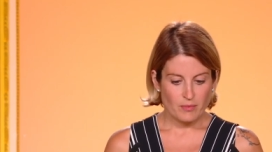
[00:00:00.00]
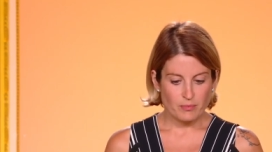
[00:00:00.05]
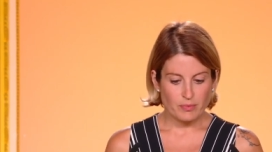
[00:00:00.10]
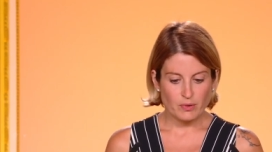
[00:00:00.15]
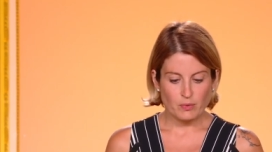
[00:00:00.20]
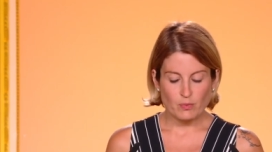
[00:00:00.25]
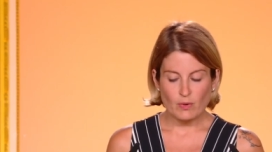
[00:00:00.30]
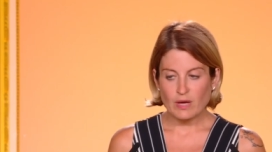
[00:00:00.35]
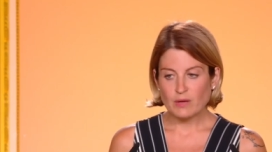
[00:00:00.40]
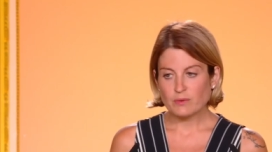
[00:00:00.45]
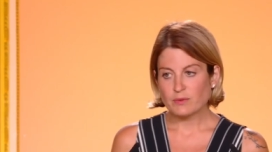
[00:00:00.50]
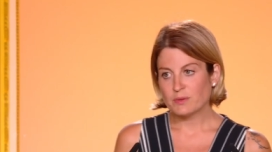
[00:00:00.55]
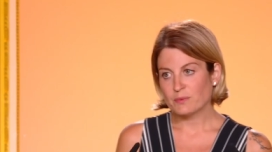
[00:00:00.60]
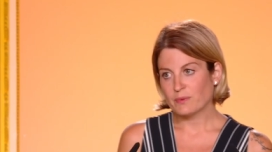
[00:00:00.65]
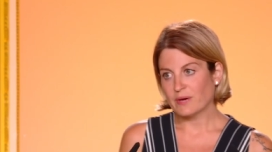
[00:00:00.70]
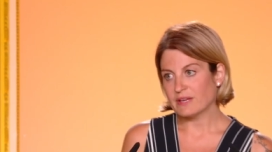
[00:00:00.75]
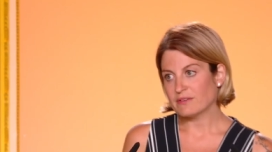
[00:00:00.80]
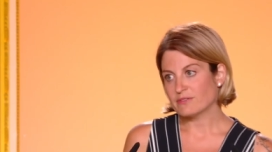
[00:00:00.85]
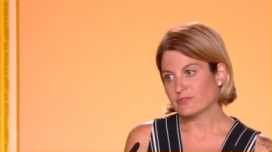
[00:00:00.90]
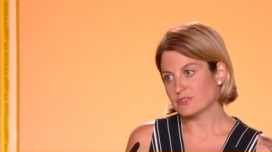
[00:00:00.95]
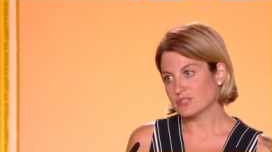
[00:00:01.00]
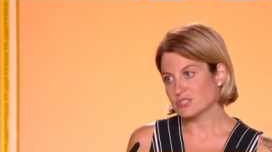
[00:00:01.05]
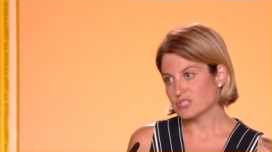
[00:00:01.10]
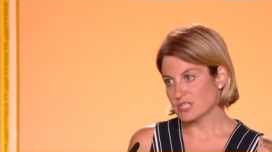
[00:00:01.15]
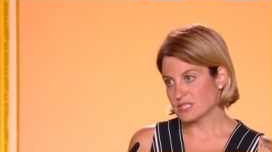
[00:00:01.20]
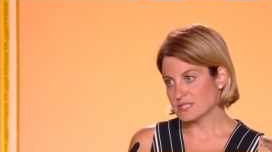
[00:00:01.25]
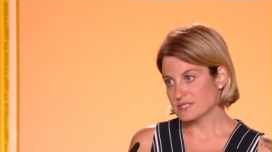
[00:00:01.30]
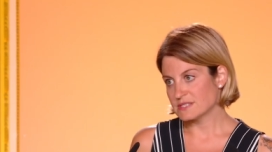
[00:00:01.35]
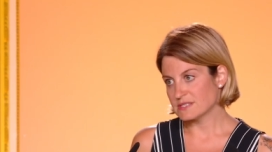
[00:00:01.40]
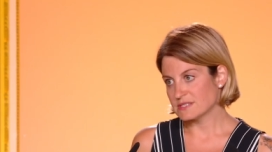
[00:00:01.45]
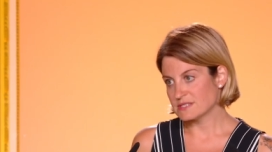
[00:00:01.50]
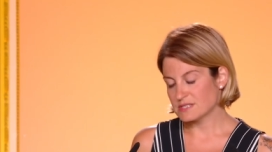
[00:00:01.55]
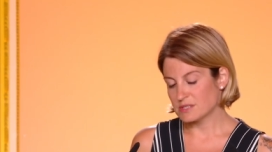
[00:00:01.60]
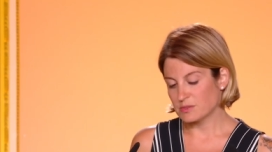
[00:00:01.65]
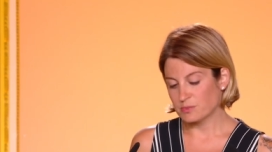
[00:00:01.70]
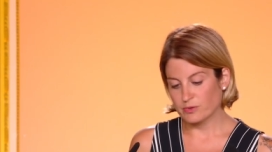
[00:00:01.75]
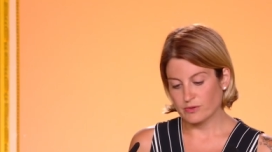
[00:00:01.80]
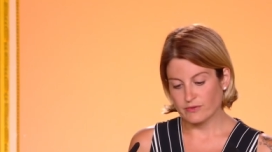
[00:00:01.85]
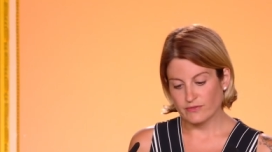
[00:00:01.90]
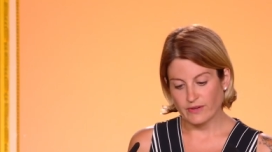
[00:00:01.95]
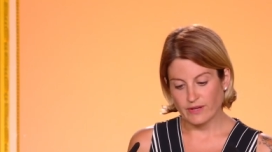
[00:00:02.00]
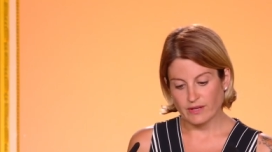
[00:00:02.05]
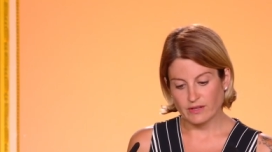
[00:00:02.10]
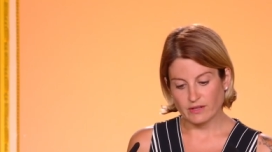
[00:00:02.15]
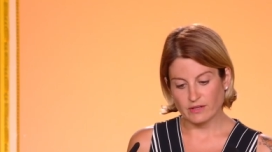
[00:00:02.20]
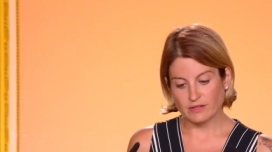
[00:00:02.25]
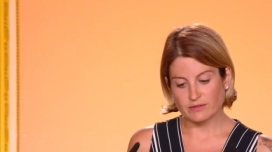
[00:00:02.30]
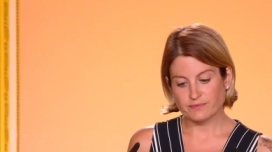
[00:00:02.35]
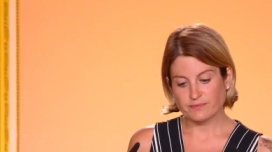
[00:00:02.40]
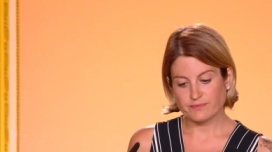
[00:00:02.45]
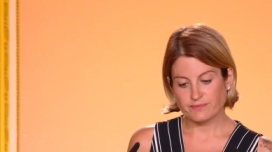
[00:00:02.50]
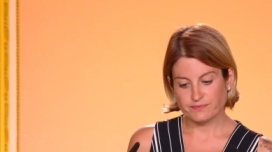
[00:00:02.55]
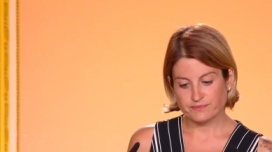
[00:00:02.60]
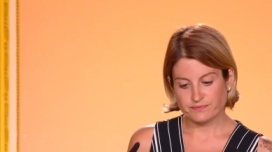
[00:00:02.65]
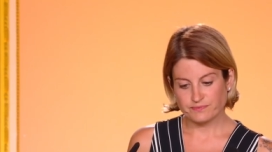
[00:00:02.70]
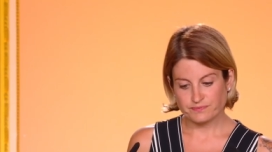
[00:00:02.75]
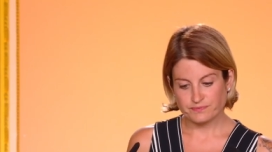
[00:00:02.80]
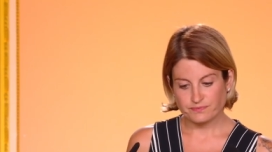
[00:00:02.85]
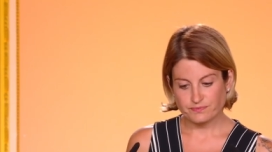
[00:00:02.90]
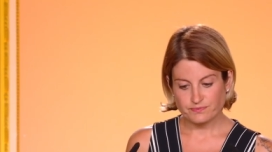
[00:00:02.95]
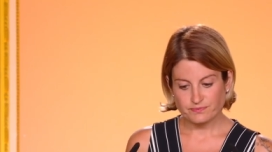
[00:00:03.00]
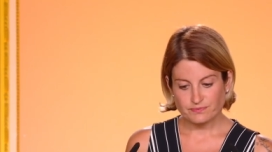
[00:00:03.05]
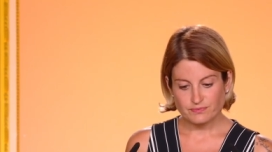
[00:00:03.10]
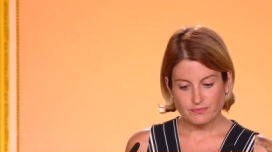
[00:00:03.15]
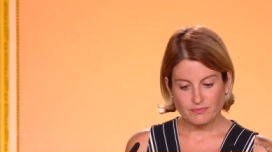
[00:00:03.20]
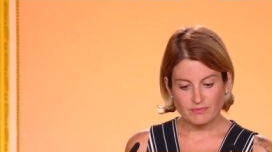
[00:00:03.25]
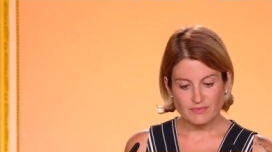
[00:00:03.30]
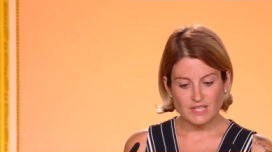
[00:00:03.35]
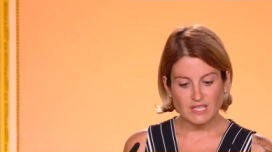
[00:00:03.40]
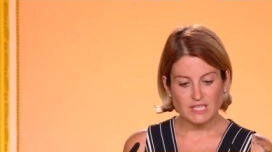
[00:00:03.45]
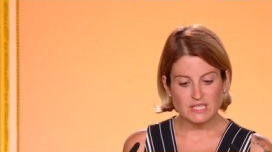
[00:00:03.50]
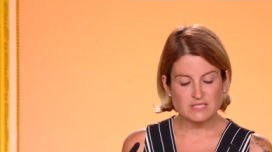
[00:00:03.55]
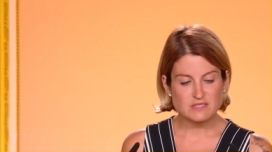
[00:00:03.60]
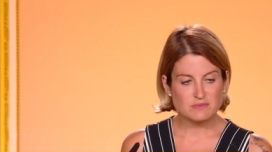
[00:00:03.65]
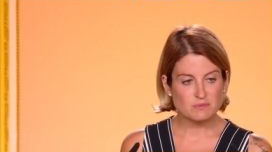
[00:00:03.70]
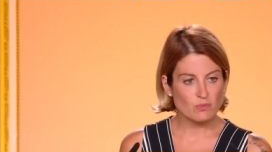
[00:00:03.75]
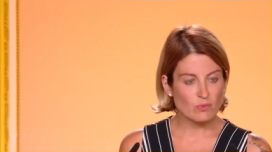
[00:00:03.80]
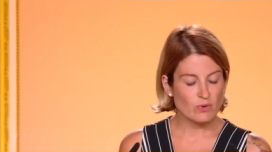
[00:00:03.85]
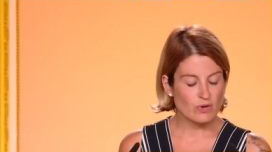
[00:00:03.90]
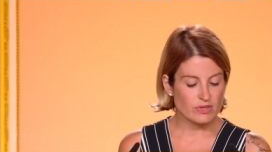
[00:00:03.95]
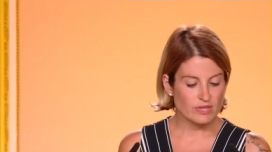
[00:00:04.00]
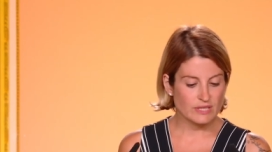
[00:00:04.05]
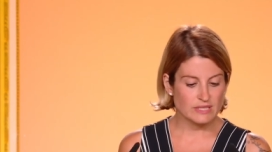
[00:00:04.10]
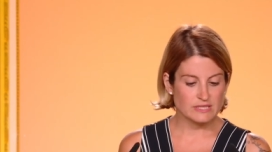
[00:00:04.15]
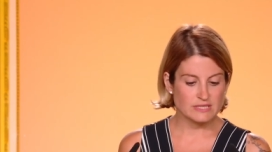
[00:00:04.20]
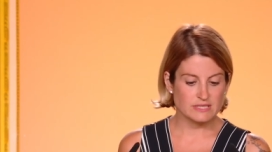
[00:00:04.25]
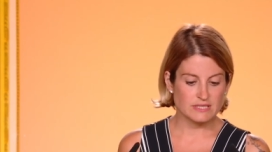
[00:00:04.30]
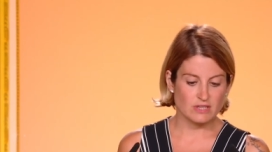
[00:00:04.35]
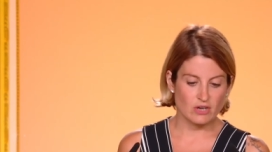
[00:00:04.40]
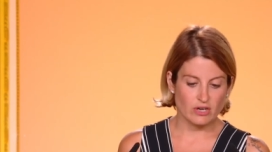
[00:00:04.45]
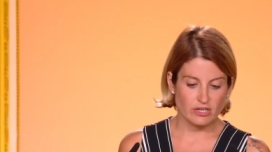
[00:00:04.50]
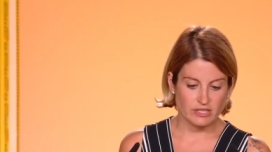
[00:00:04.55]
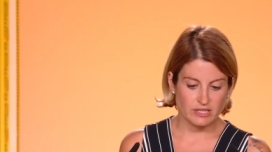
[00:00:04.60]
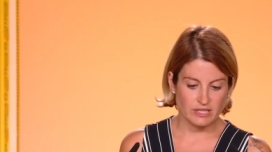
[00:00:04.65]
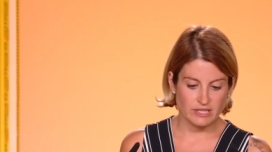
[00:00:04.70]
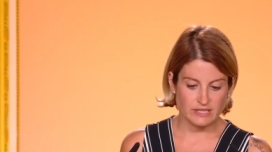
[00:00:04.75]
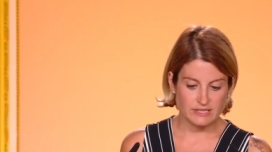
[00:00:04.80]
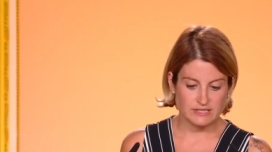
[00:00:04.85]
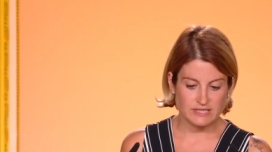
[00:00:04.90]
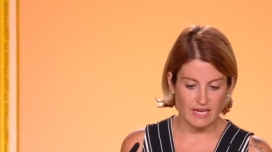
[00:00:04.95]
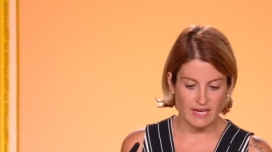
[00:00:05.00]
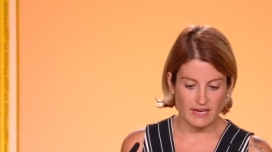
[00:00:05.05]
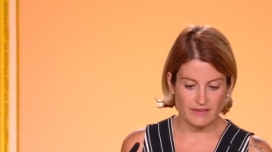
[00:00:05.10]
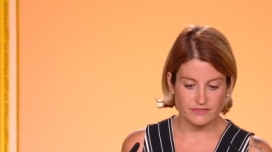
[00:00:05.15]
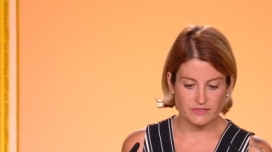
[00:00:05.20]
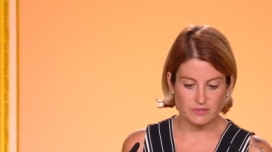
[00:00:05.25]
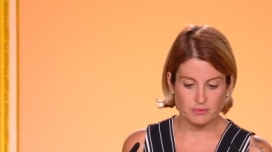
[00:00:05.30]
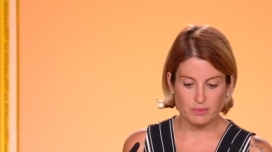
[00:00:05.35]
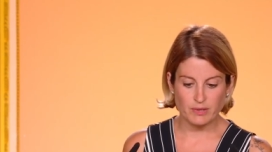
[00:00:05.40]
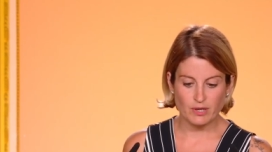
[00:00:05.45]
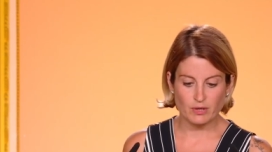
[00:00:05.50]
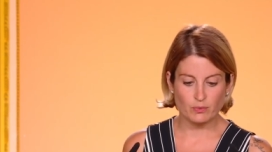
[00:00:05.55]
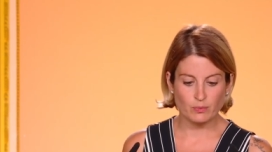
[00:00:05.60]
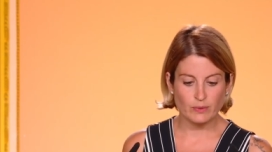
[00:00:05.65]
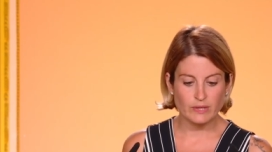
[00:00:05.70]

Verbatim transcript: But while we wait for justice to prevail, it is more than disheartening to have to bear